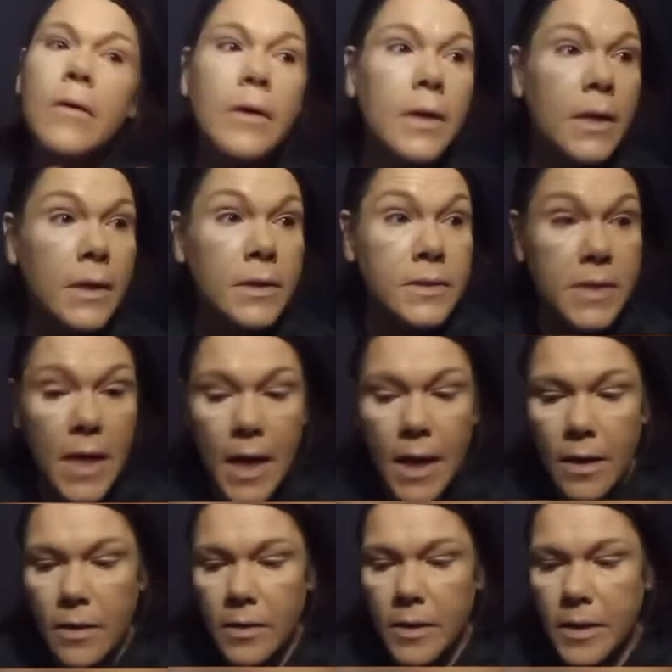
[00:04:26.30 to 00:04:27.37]

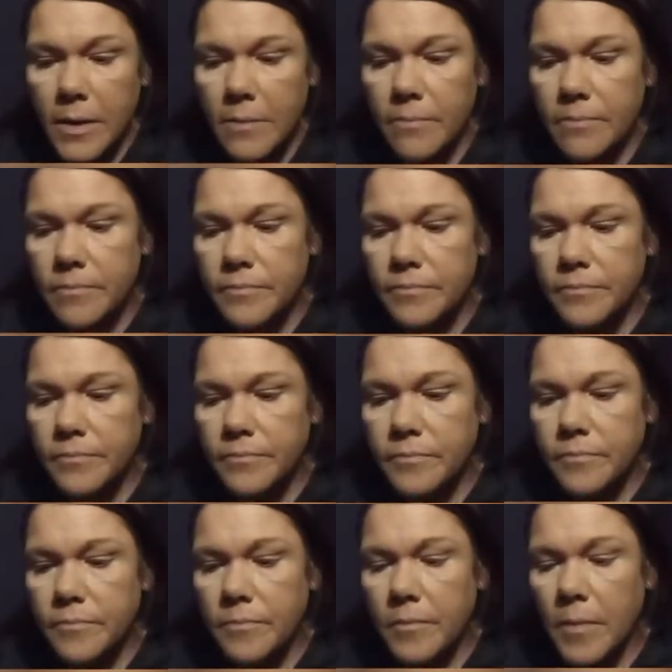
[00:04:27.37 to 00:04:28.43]
exactly
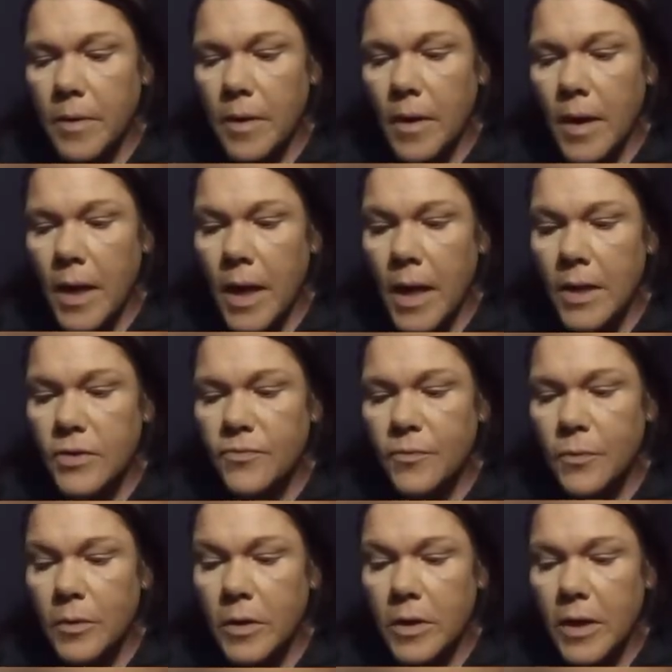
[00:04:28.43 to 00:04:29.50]
as
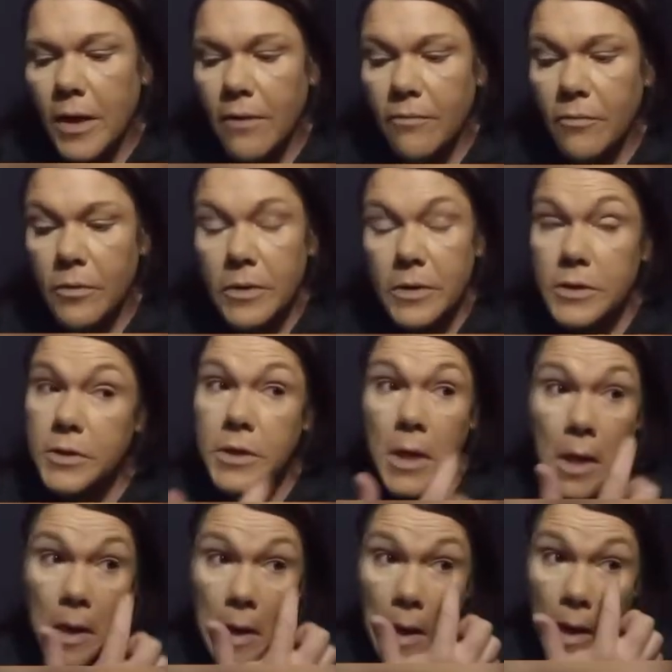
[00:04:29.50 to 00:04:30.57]
full of coverage
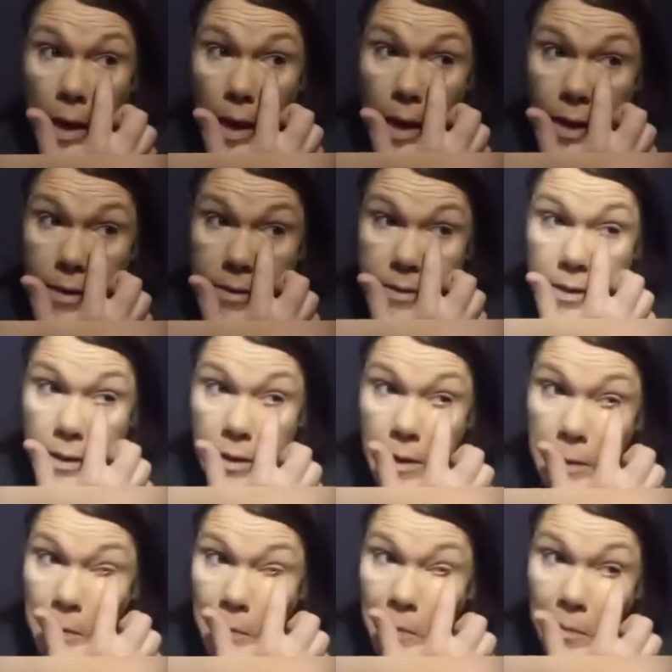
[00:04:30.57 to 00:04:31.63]
as the
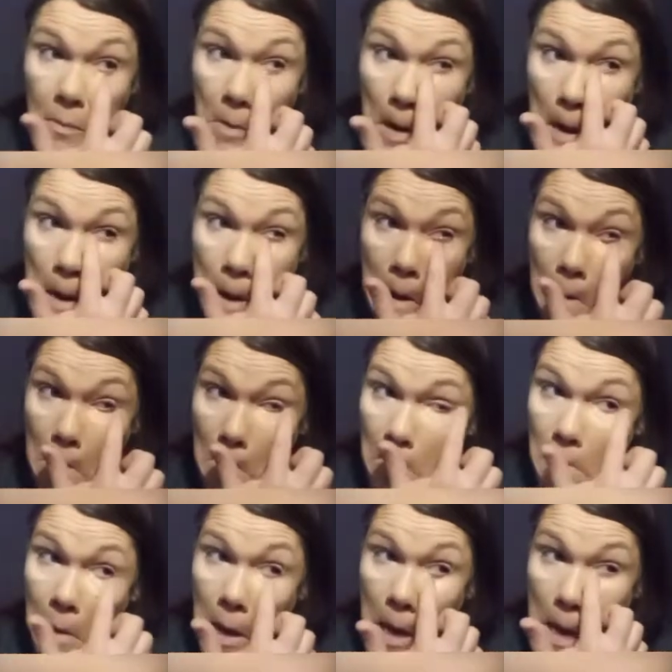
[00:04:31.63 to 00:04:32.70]
liquid one,
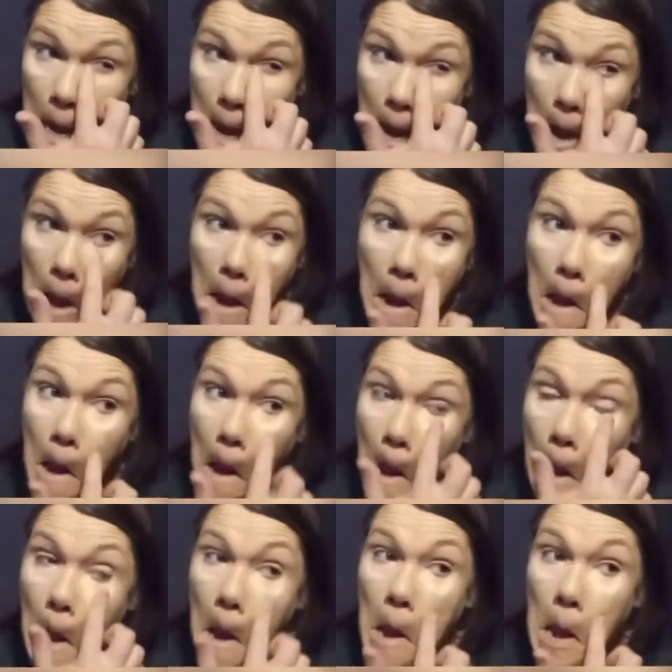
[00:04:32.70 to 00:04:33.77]
but
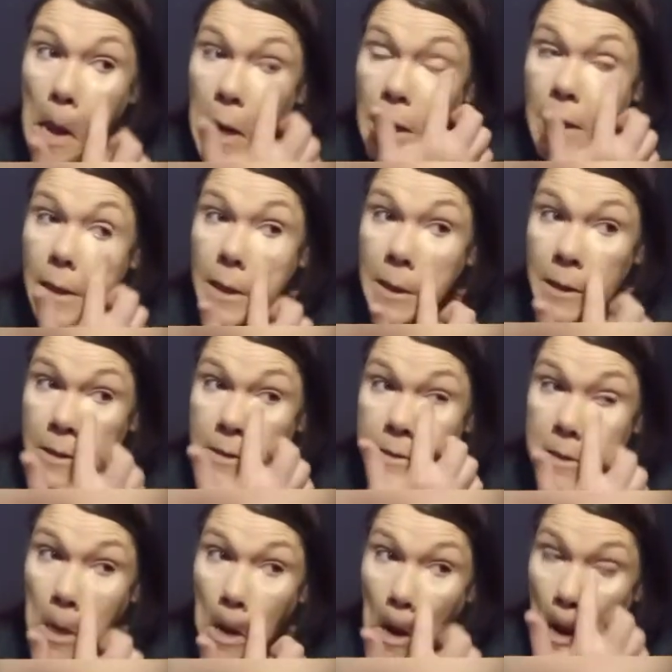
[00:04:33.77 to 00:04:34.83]
it is
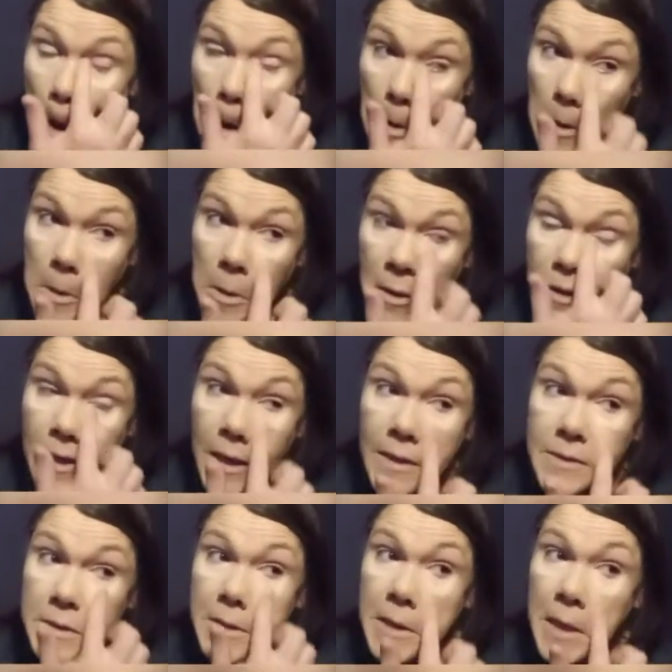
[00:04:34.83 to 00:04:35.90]
going on
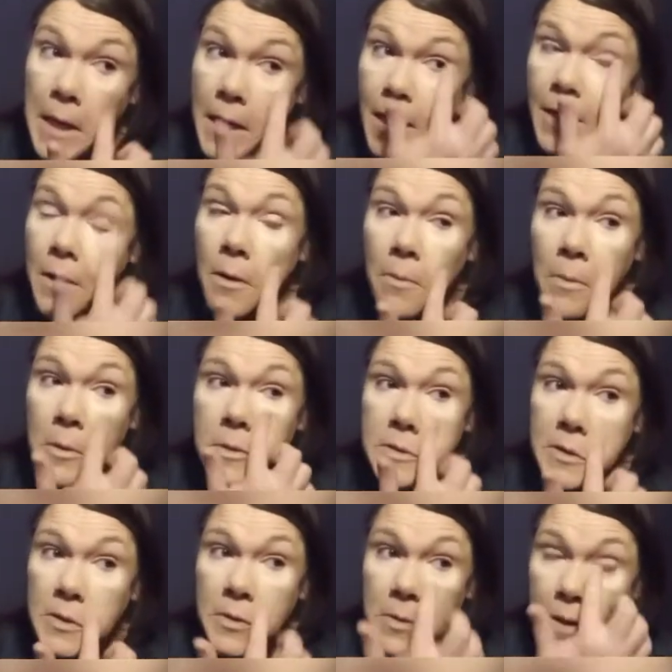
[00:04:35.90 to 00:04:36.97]
nicely. And I know most
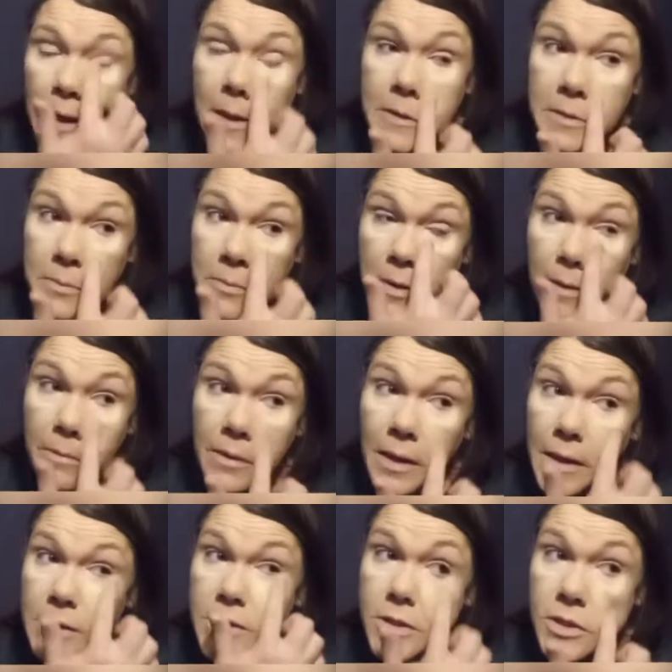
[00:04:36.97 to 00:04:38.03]
of you guys are probably
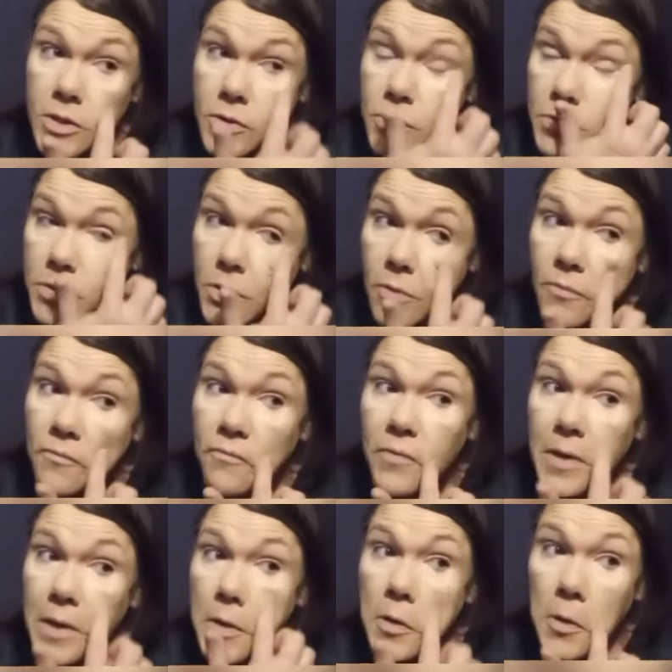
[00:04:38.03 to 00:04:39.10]
like, she's using her
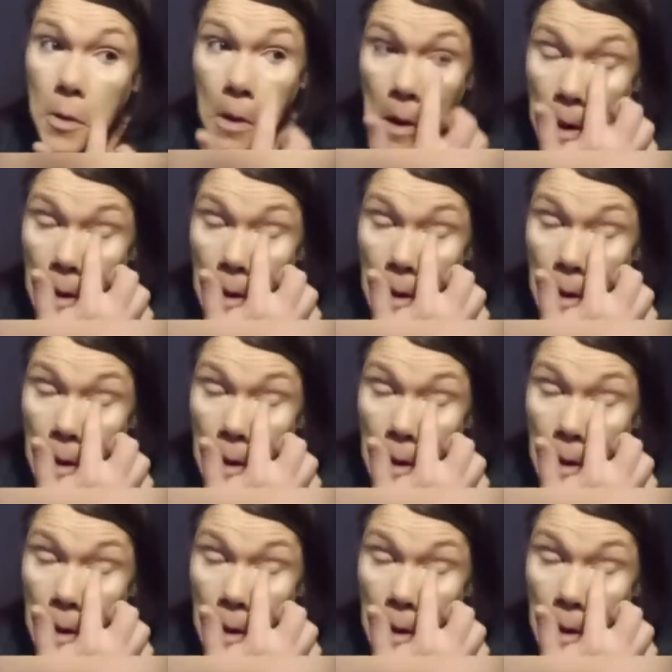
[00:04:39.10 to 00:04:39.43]
finger.